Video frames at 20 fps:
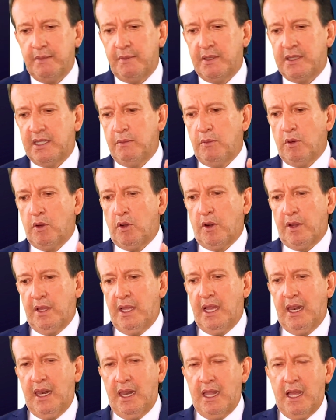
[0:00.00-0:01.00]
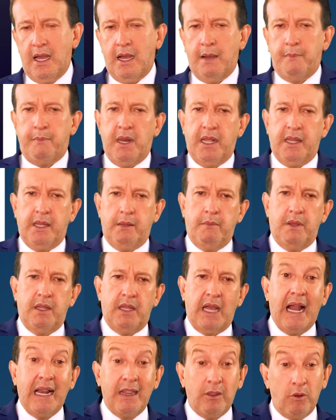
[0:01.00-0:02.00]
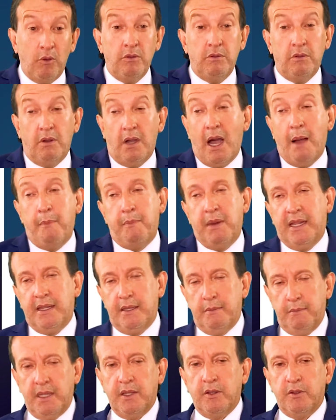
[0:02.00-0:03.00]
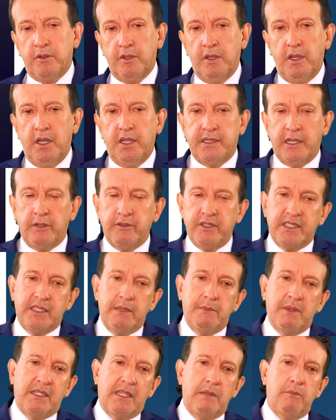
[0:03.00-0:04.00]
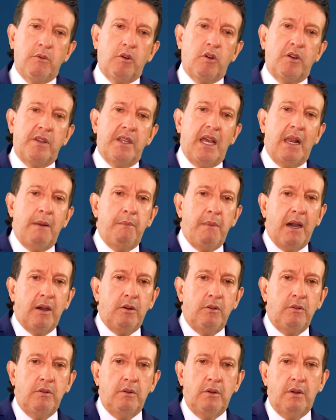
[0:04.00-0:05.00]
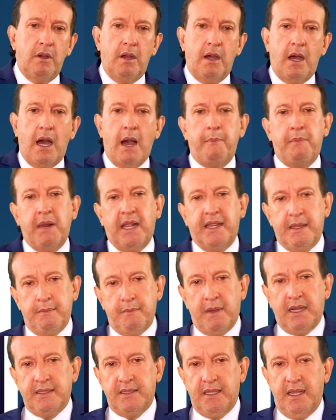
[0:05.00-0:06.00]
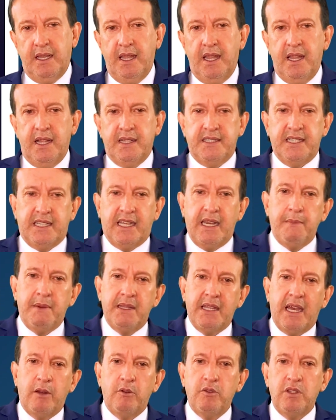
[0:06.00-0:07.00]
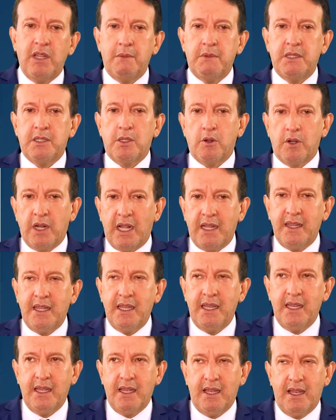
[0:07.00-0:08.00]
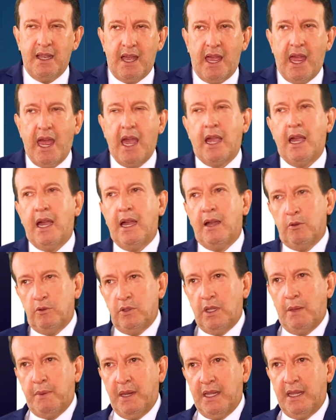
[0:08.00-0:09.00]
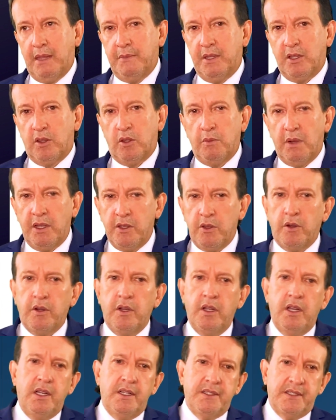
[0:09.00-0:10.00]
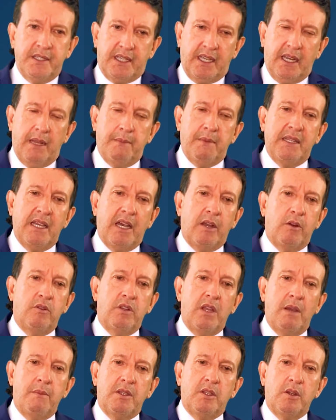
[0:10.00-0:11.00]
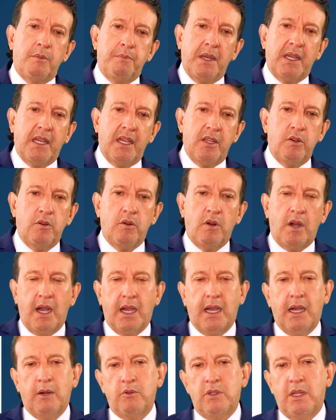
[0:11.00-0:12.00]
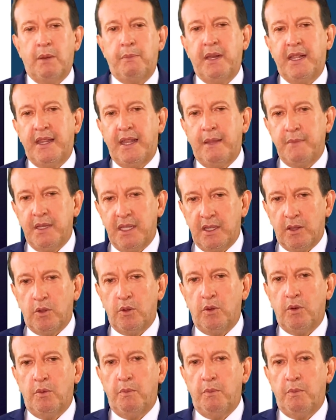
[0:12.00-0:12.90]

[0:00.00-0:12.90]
And if there's a high corneal astigmatism flattening, if there is a low corneal astigmatism, then you flatten it more. If you want to handle a large diameter, make a larger flattening. And if you want to handle a small diameter, make a smaller flattening.